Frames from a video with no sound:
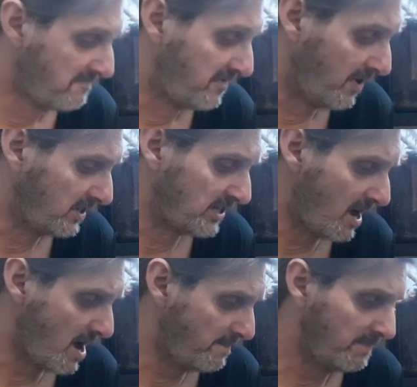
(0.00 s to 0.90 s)
Third
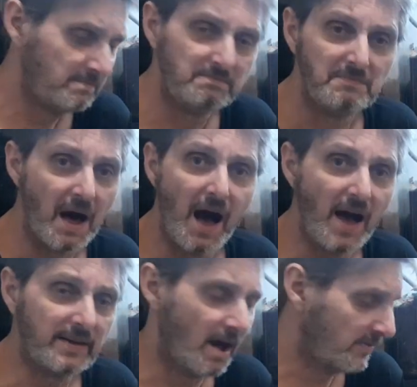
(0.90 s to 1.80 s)
time.
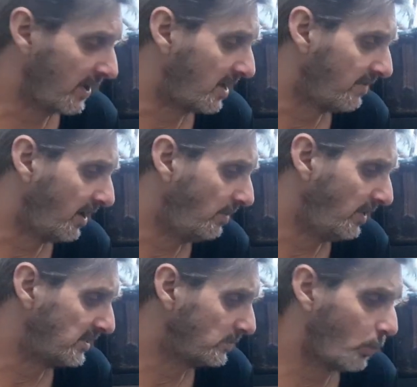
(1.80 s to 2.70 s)
I can't think of any
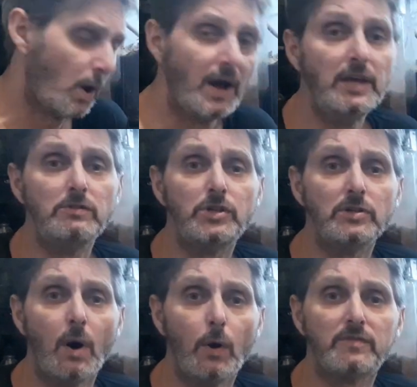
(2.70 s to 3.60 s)
reason why you
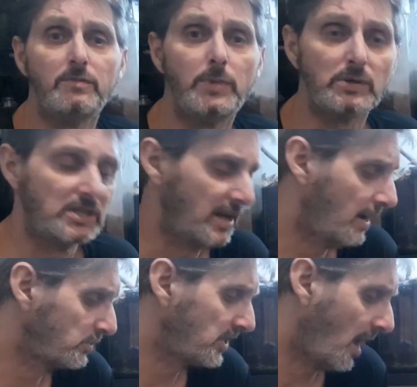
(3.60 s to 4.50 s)
shouldn't order from Bugs in the House.